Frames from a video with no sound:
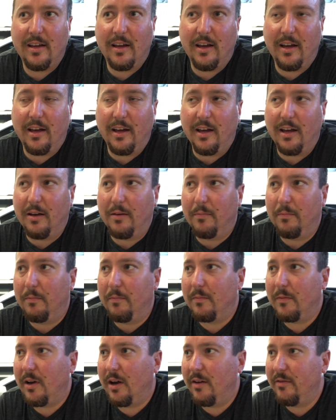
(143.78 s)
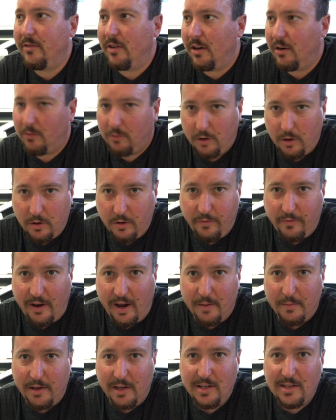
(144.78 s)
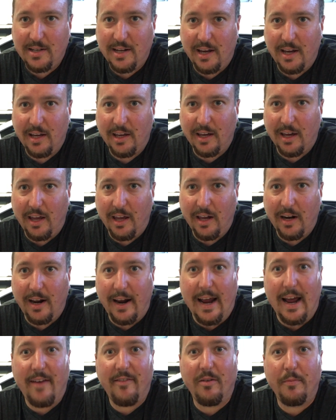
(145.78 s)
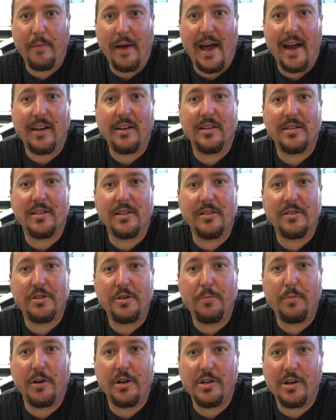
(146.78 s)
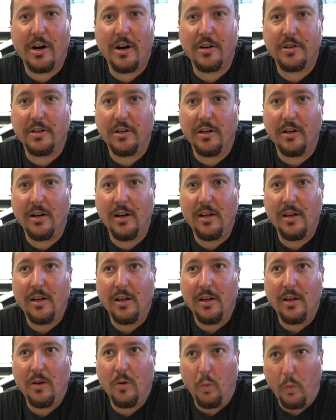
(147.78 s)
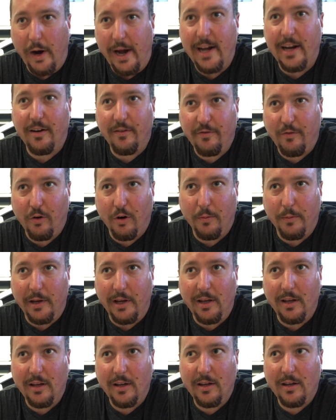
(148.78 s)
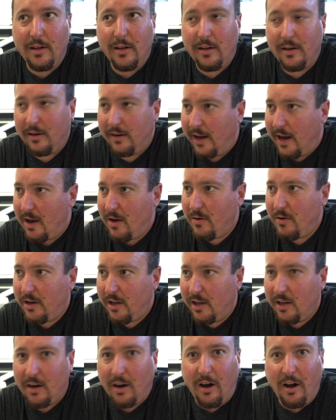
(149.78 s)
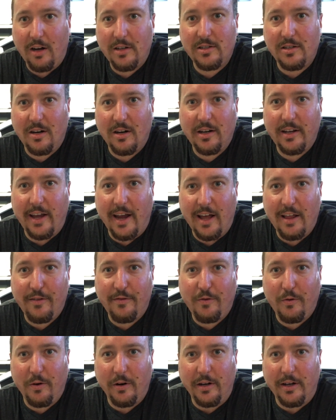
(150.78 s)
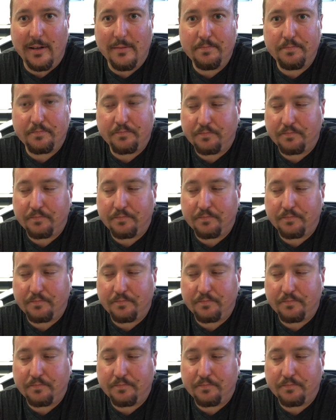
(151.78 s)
I've done a Rotofab intake, and I have a Magnuson supercharger waiting for me down in Oxnard, California,